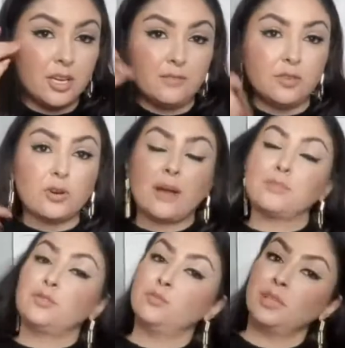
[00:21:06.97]
If you grab
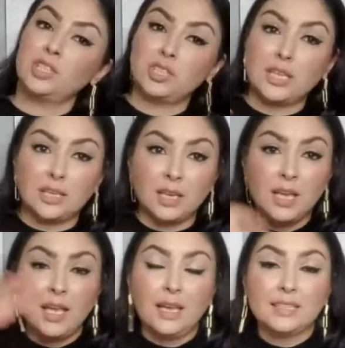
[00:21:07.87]
too much, then
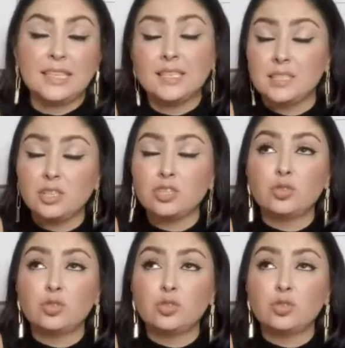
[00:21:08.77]
it's easier